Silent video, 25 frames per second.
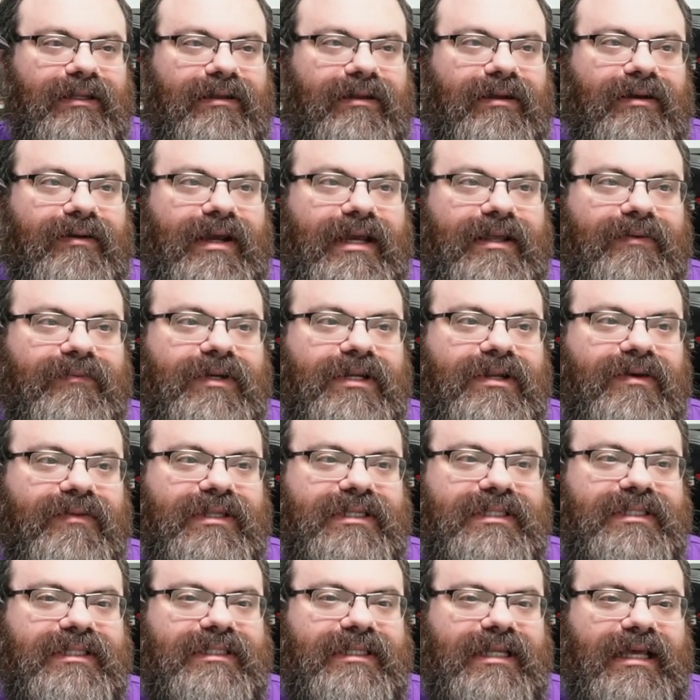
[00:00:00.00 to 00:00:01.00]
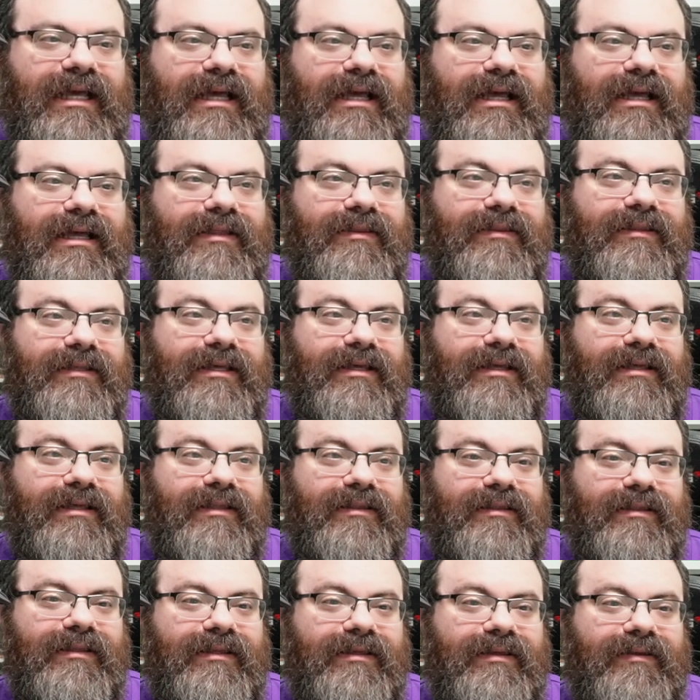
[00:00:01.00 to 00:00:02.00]
All right, we know the uh, the,
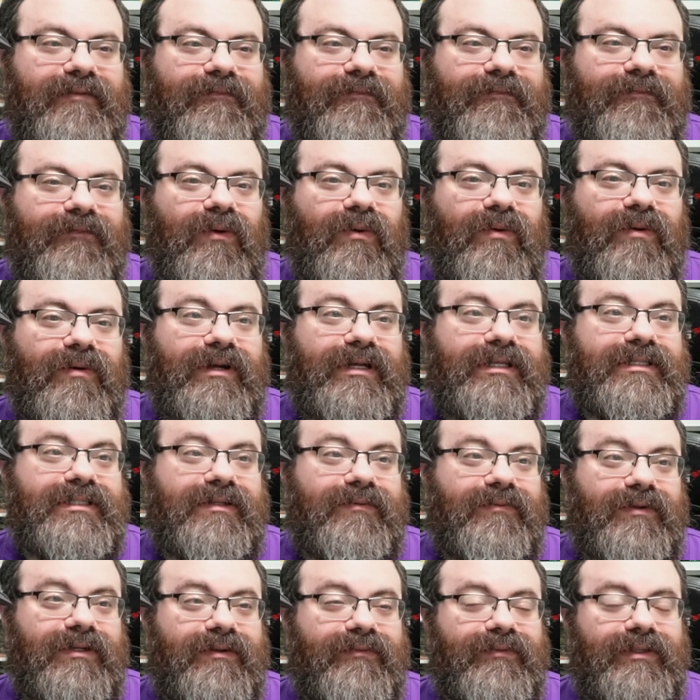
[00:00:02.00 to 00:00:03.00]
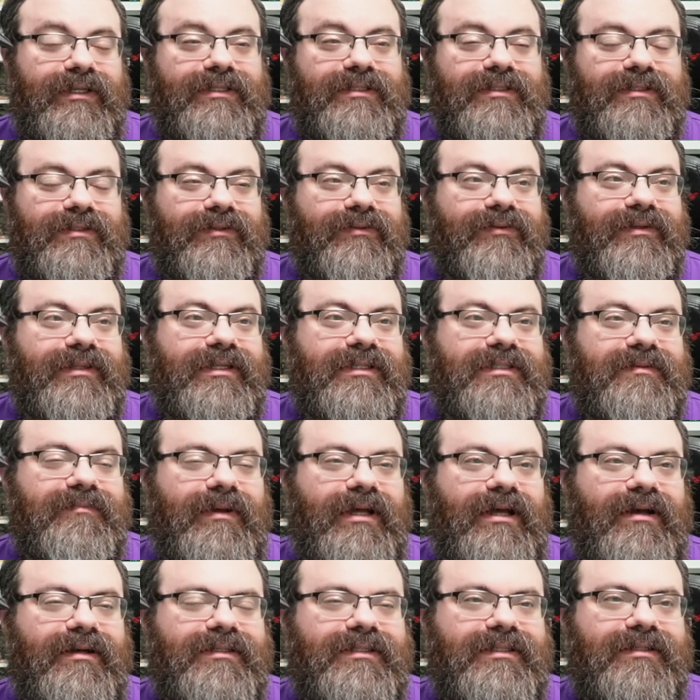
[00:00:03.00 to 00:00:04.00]
the 4 is in one of these two in this
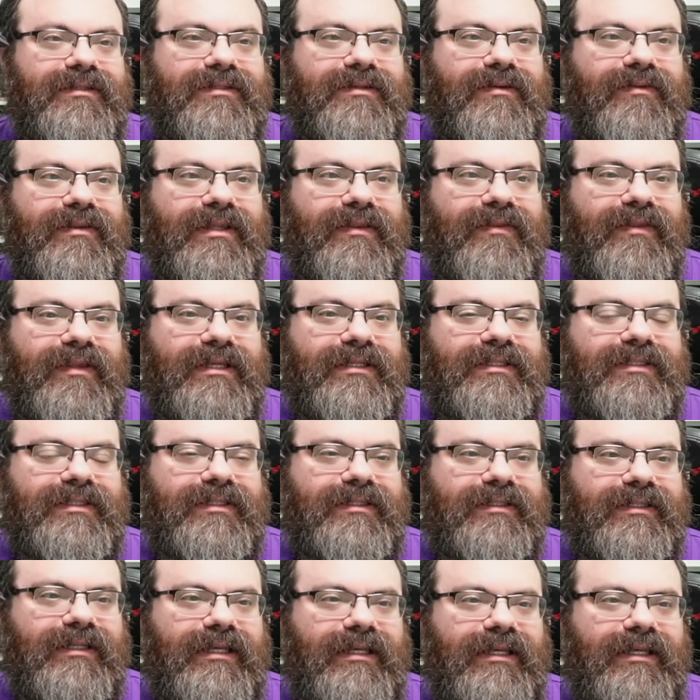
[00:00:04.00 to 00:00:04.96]
box, and so then this,